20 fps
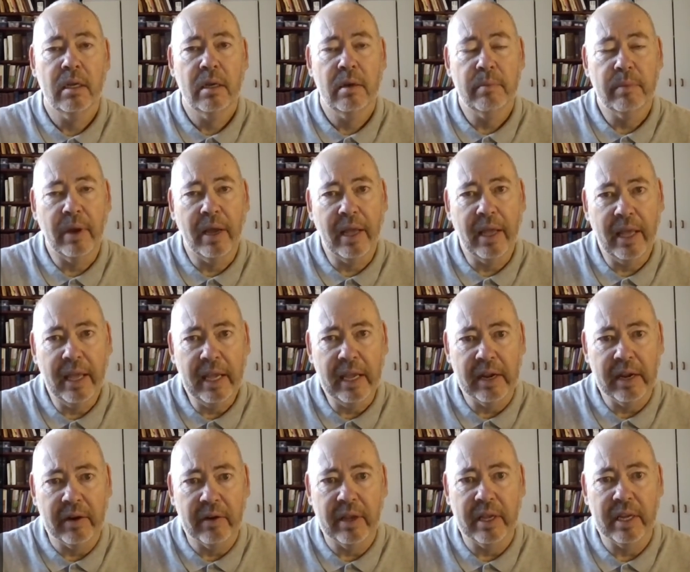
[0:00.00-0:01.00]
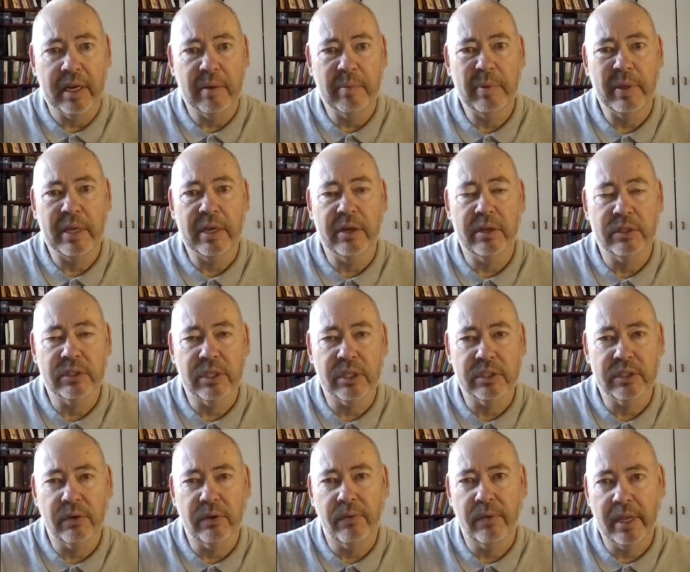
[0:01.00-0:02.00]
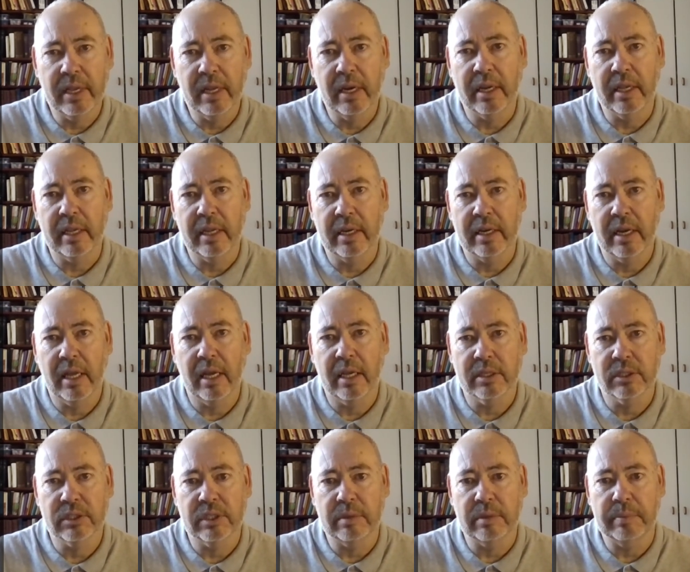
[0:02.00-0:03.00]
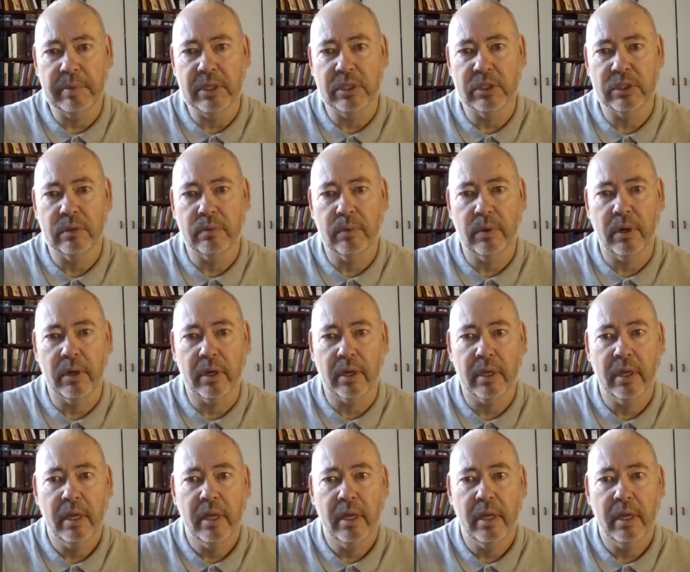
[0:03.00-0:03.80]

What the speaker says: But Er, it appears, is a really nasty piece of work.